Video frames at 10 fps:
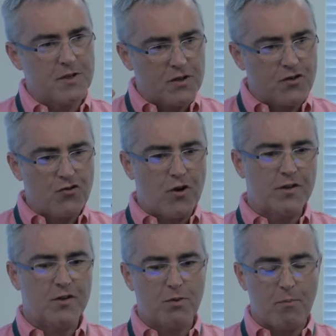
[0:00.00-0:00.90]
So it's
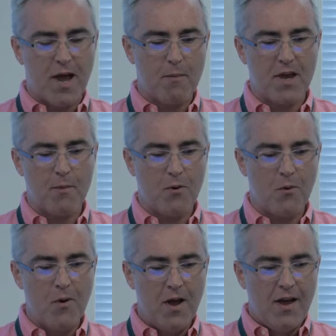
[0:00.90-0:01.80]
trying to prepare
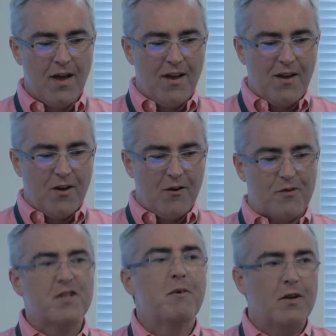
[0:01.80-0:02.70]
people
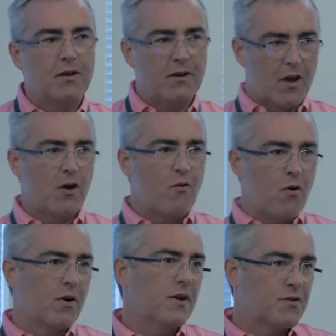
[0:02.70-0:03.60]
for something that can go
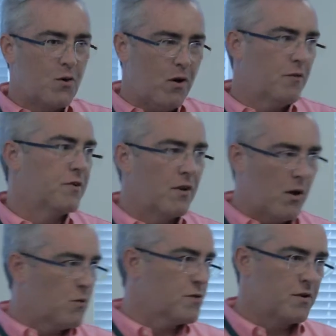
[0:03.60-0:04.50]
wrong, because quite often
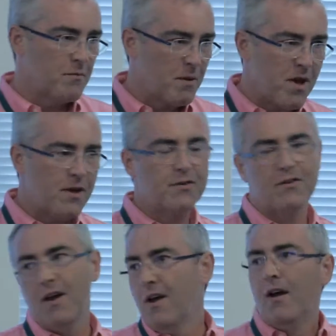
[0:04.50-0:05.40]
goals can be
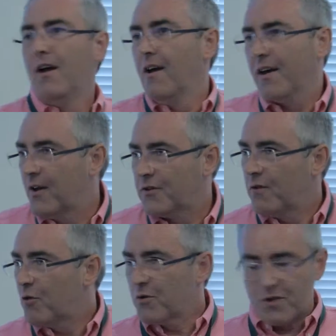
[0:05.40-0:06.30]
missed,
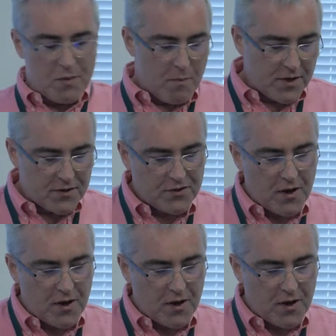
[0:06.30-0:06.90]
deliverables can be missed.